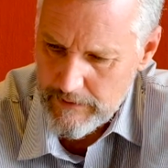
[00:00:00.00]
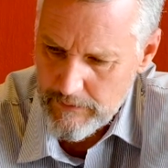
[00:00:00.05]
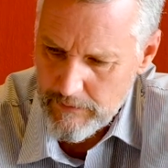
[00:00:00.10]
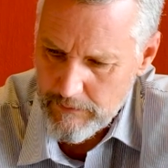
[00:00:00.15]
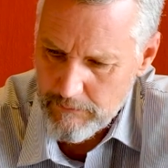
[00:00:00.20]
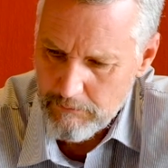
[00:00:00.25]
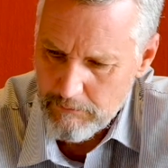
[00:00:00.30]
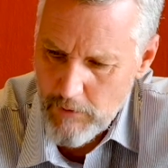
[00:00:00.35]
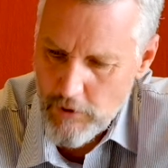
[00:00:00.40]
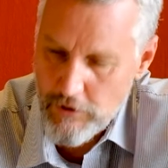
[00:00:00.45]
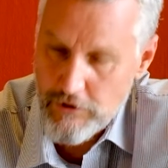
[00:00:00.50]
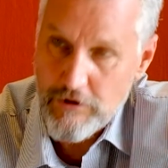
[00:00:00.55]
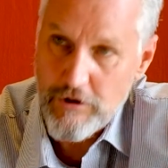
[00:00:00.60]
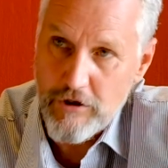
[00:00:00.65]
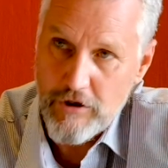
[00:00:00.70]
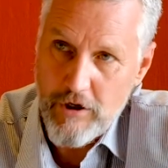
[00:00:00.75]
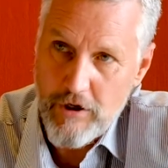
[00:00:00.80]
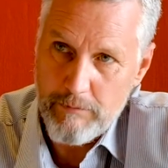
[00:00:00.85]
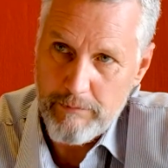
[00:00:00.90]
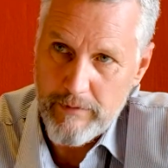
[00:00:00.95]
Most of the
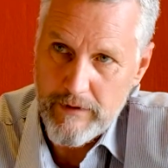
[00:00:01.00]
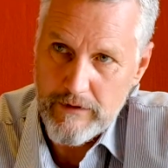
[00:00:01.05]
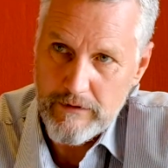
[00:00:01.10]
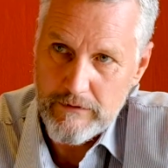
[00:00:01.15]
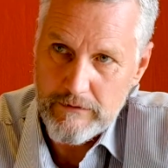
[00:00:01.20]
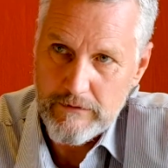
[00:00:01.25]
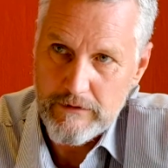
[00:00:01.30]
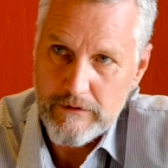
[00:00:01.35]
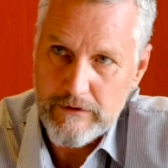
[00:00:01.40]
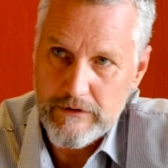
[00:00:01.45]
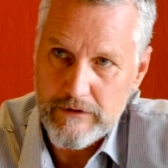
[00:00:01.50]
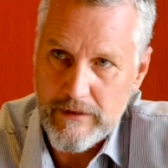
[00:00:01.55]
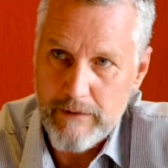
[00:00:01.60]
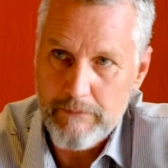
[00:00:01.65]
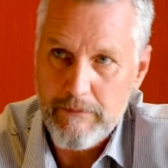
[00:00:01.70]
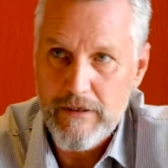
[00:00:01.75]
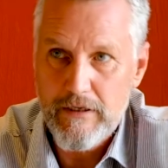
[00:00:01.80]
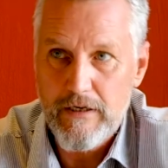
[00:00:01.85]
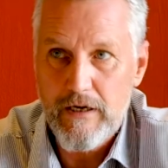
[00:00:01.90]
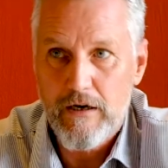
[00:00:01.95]
copper is
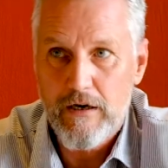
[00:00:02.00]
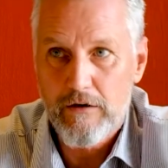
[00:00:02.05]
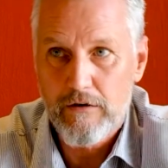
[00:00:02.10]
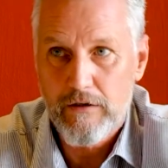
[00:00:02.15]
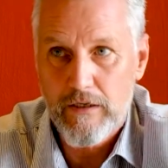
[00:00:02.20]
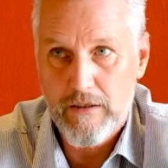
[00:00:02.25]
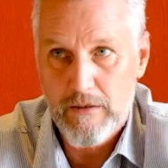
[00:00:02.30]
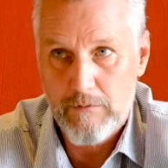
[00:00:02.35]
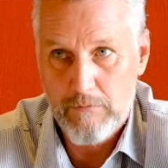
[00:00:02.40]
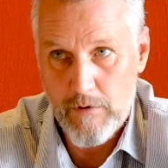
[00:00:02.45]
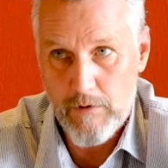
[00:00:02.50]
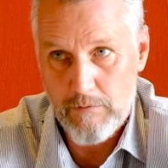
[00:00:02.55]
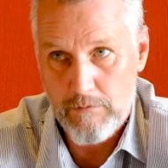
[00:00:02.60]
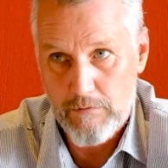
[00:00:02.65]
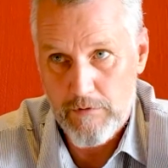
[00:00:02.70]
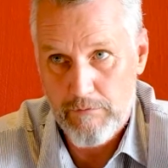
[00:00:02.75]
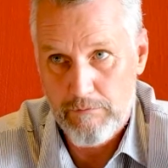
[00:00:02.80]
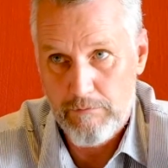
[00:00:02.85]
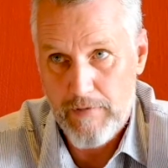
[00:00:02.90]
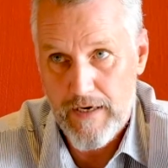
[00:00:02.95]
coming down at the
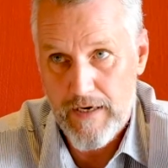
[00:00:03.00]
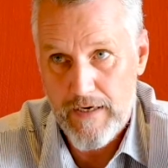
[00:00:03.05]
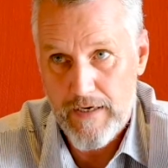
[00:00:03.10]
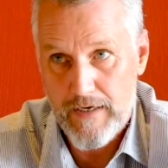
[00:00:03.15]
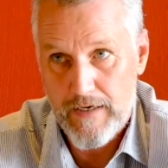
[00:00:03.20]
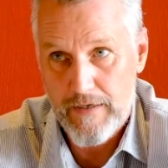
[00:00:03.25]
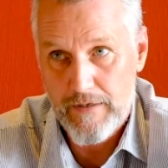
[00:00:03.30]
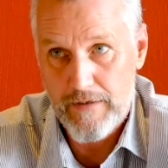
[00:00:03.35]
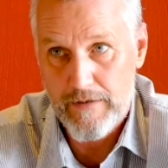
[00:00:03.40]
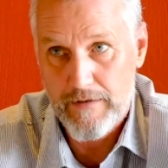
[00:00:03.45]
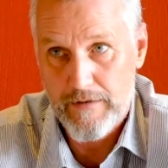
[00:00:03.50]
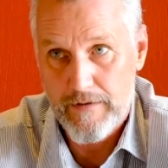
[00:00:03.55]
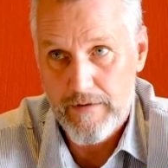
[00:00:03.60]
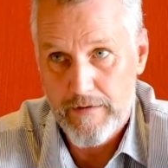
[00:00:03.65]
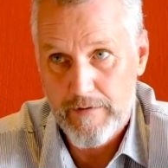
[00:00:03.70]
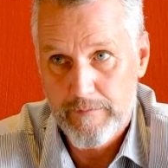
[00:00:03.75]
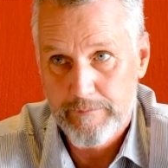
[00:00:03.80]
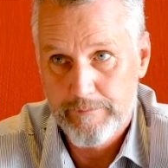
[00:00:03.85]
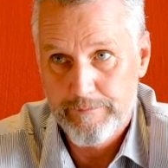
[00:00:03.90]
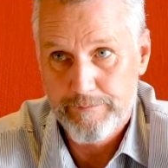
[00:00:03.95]
moment by
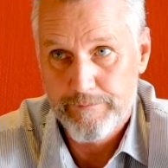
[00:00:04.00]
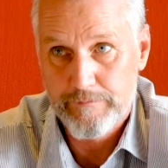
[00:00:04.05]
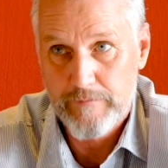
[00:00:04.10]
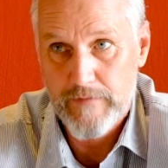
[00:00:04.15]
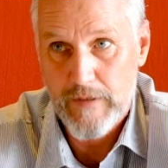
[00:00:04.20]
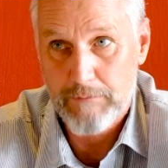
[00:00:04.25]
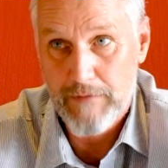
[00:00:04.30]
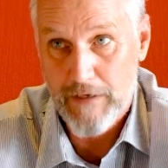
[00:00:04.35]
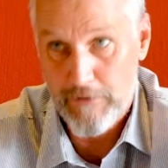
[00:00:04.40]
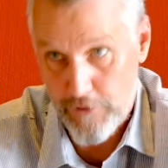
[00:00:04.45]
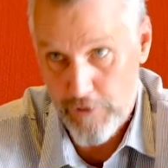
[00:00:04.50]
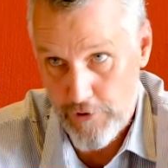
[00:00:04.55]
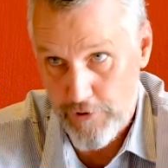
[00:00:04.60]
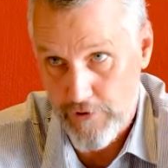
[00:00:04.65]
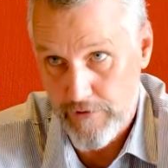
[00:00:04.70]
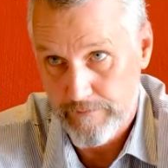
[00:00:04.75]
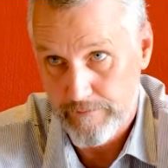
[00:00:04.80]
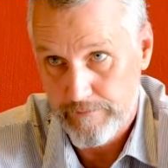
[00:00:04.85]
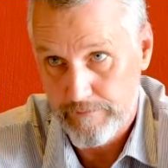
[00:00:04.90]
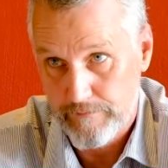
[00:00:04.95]
road,
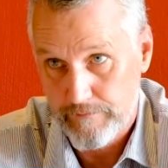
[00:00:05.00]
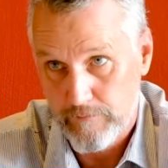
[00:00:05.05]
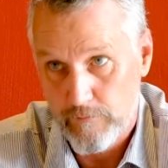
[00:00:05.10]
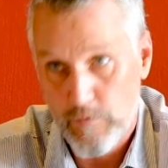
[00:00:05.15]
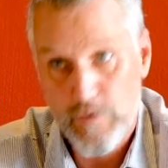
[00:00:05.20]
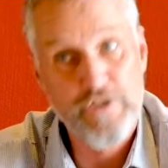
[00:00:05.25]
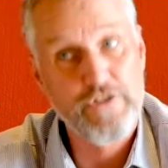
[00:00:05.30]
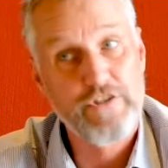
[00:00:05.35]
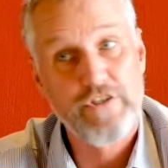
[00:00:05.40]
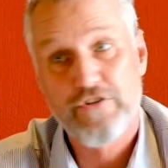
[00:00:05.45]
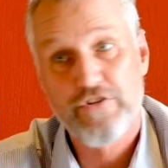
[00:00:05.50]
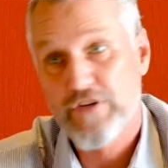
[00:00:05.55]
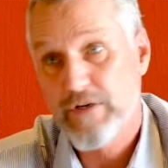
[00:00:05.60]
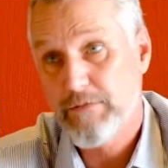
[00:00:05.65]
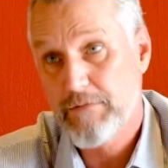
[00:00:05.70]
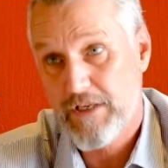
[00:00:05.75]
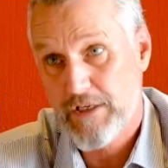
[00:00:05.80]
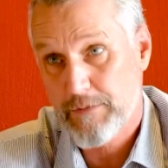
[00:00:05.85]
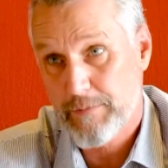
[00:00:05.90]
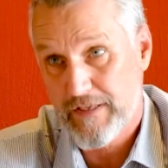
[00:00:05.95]
which is
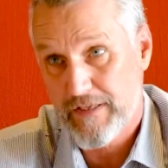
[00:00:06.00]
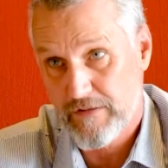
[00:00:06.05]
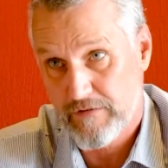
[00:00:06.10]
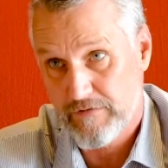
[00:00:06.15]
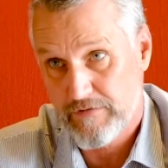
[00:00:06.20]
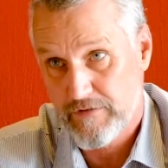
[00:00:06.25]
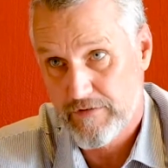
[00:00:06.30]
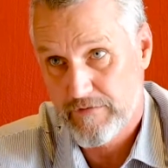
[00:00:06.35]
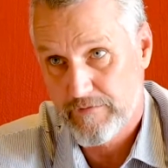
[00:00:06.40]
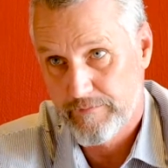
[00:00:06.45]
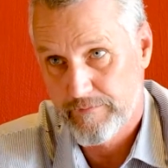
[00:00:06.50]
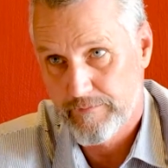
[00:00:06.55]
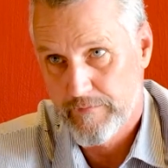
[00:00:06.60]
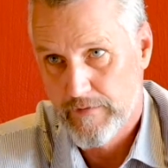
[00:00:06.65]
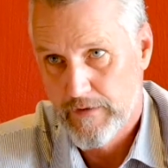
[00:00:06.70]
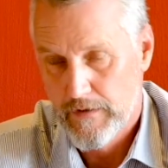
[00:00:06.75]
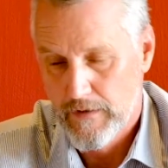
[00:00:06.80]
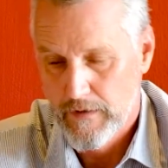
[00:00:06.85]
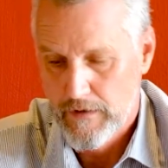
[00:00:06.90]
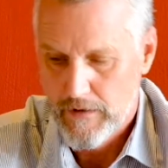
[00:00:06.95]
extremely expensive.
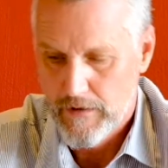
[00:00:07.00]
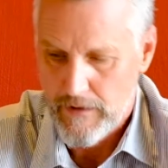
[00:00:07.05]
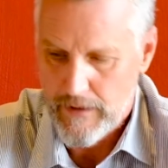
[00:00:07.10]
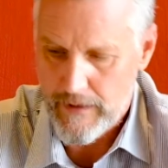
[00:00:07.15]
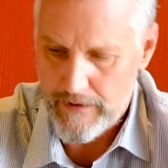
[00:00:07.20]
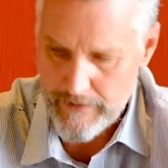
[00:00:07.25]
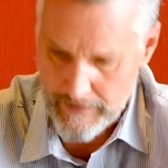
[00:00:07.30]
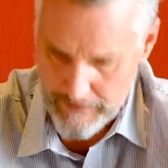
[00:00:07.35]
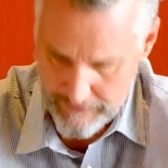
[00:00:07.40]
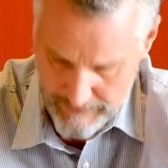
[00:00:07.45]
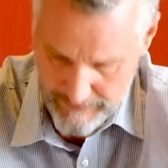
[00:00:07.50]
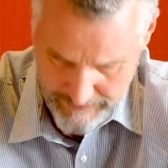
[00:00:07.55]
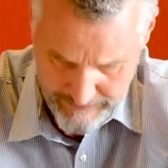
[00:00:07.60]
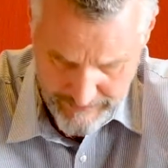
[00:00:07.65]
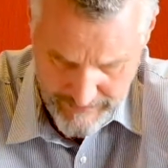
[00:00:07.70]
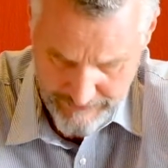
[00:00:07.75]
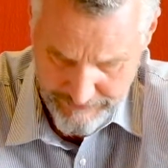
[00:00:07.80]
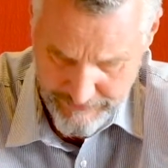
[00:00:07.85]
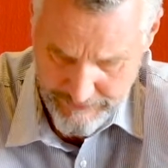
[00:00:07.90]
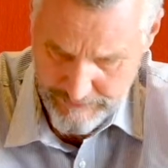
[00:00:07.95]
And they're
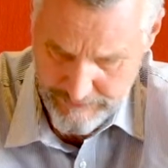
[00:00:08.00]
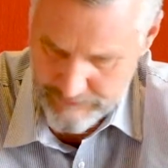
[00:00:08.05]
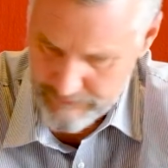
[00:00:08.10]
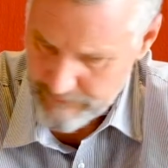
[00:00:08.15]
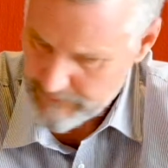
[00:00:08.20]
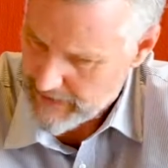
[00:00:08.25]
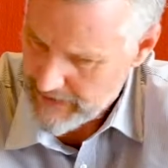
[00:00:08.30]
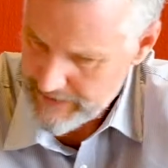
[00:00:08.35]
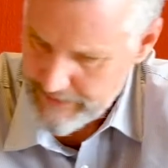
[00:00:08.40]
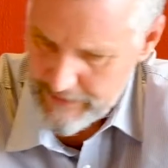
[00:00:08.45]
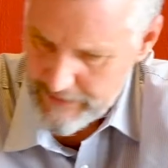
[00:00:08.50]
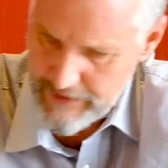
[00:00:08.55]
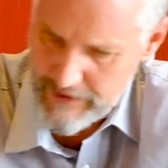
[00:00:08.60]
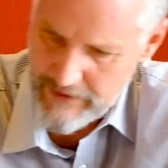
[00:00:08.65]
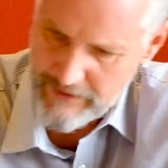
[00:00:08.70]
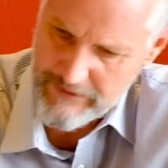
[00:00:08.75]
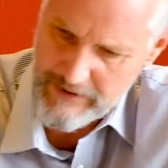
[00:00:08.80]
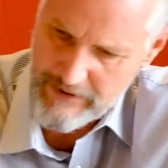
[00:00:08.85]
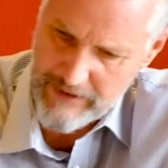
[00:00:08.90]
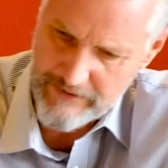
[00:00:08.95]
driving, either
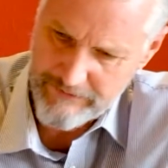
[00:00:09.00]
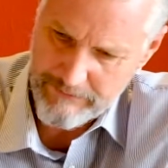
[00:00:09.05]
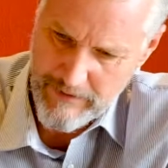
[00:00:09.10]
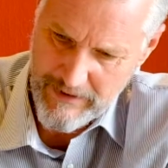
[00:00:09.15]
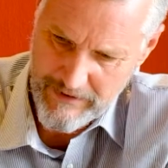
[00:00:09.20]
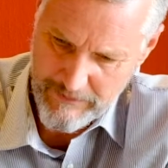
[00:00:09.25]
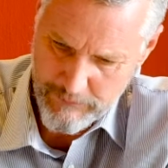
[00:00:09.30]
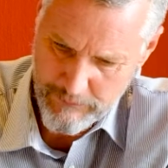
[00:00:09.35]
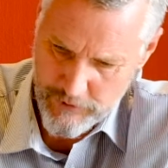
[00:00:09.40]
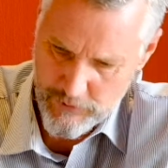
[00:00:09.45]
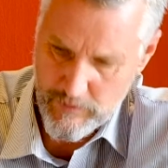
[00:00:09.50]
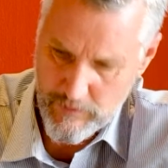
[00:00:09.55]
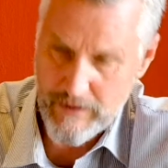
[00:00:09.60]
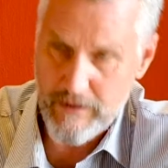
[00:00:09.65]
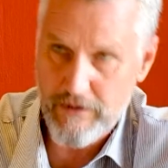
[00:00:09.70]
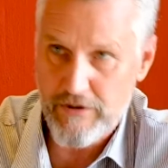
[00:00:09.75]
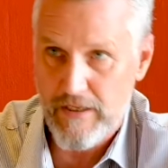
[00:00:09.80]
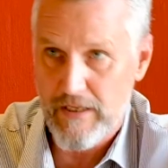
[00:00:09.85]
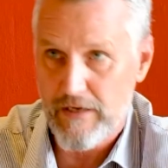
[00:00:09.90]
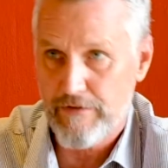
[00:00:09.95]
they drive by
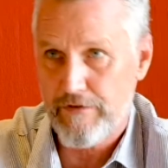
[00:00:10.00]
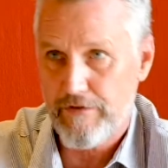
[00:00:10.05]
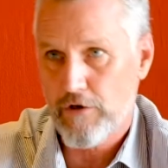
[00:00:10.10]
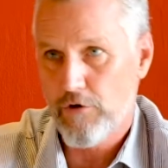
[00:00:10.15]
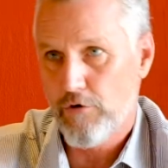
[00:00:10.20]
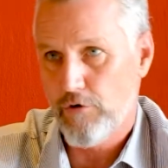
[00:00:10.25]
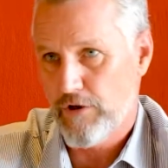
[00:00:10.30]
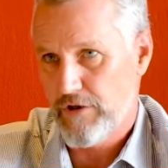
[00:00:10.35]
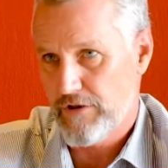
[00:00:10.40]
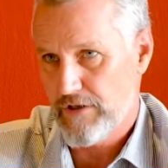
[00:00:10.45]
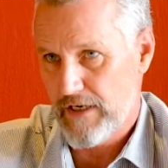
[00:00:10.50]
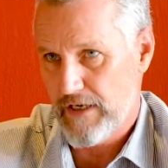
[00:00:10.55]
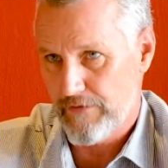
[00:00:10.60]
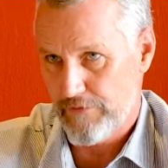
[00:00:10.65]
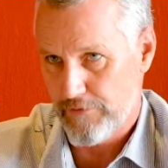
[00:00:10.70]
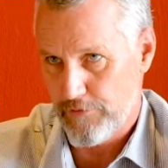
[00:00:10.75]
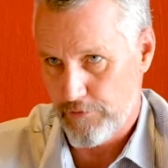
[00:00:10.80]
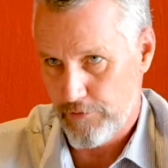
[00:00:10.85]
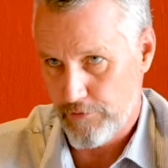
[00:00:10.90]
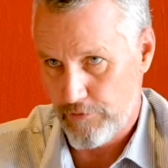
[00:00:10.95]
Botswana, South Africa, or they
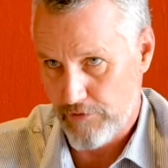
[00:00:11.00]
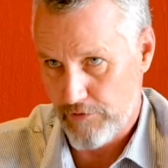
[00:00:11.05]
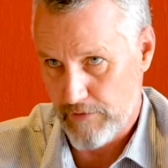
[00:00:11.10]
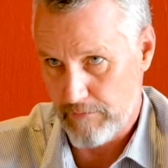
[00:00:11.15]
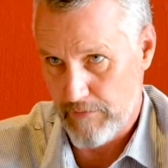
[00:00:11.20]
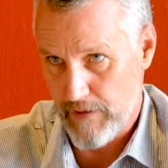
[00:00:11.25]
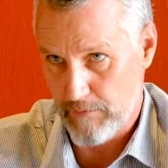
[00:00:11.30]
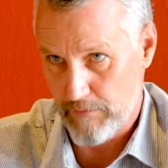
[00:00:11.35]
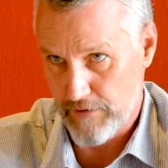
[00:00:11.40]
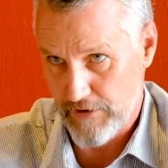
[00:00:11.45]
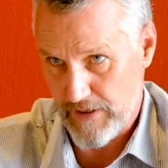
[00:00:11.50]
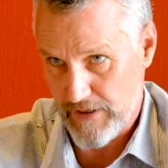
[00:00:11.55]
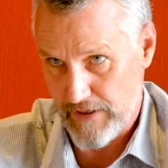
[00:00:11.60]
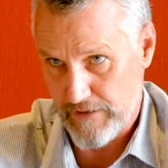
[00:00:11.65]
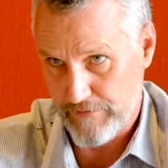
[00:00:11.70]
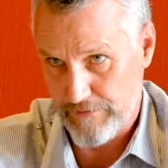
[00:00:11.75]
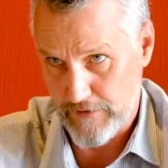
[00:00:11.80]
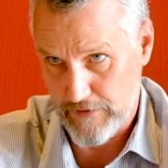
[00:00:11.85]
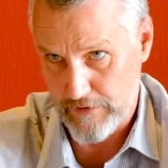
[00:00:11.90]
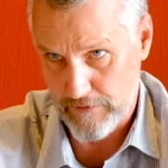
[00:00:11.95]
drive through Zimbabwe, South
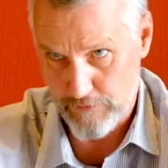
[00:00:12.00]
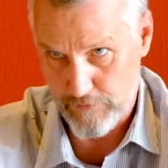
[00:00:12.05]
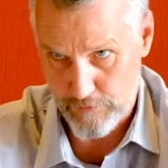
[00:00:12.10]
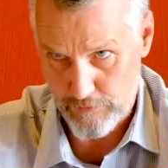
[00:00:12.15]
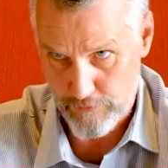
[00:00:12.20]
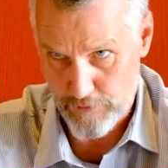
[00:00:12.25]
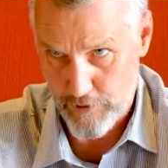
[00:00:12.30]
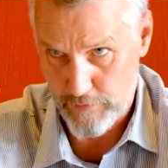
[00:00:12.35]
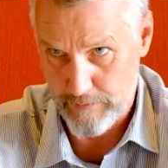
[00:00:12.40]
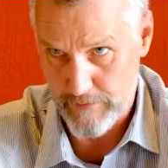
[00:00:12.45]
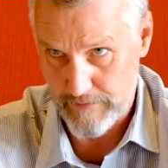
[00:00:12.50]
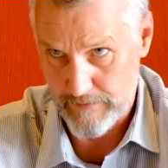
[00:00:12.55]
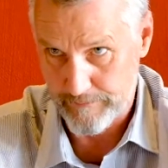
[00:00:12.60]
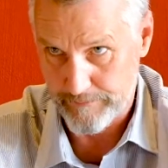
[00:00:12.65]
Africa to Durban.